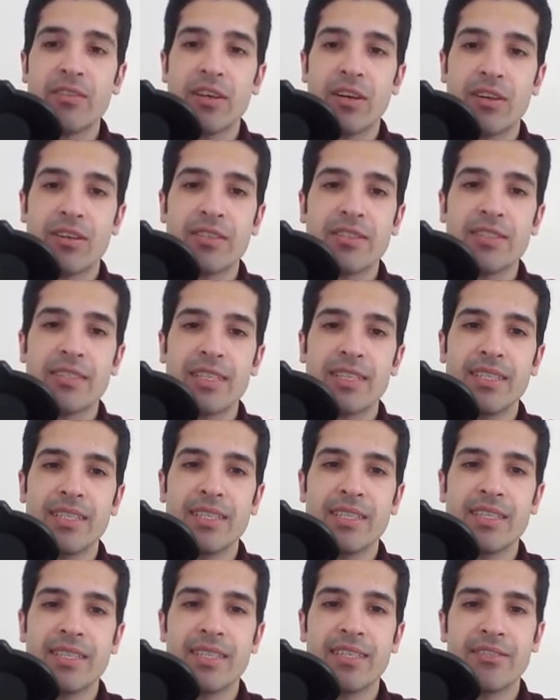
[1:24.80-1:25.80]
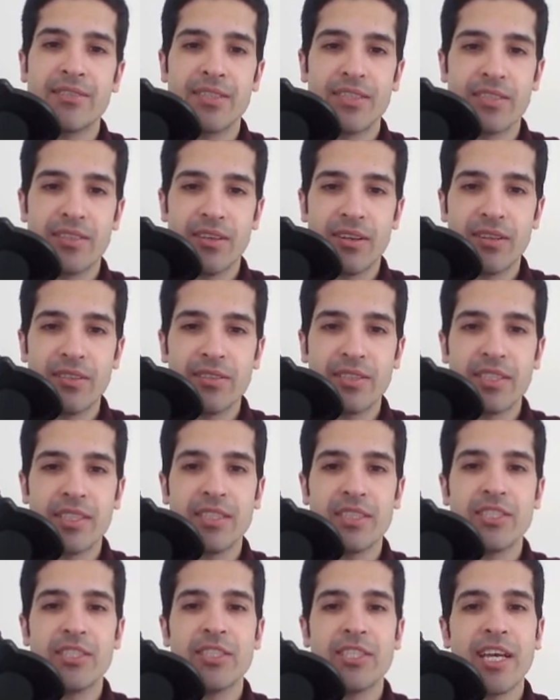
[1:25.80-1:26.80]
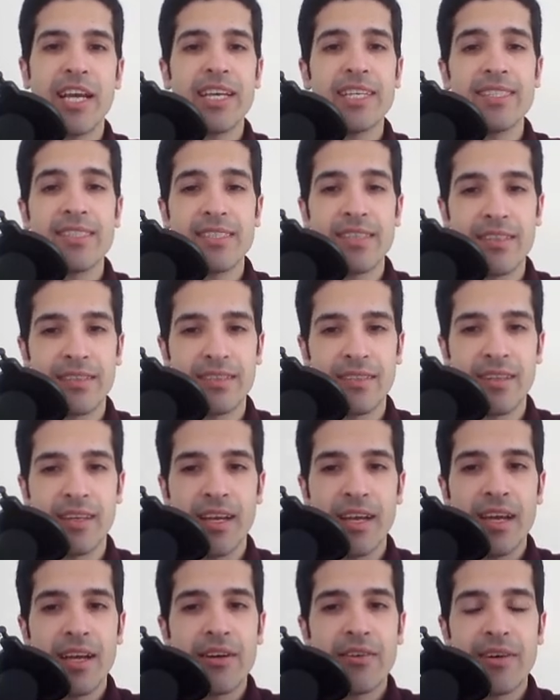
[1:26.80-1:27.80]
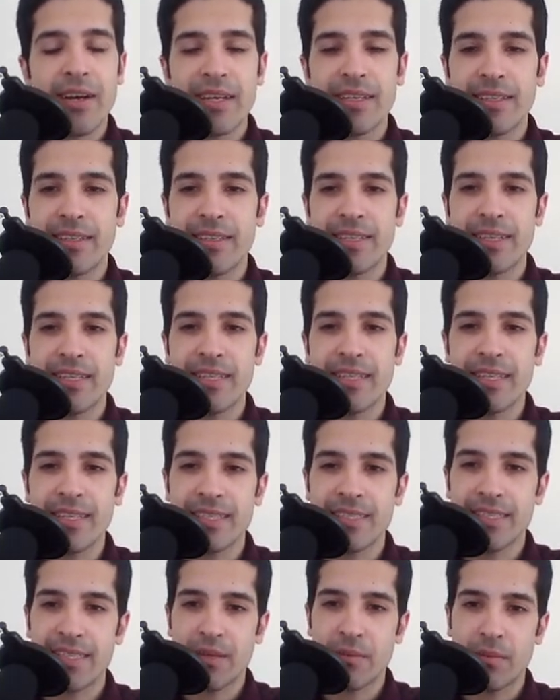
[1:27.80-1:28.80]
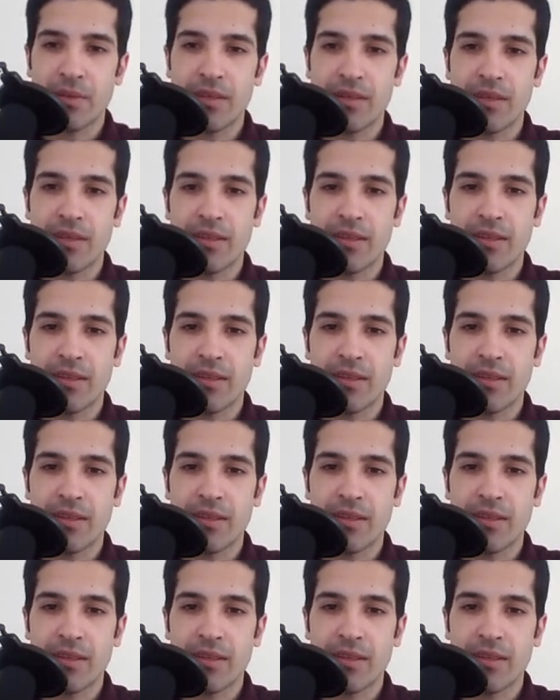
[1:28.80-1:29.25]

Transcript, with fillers: we are sending the result in JSON rather than XML.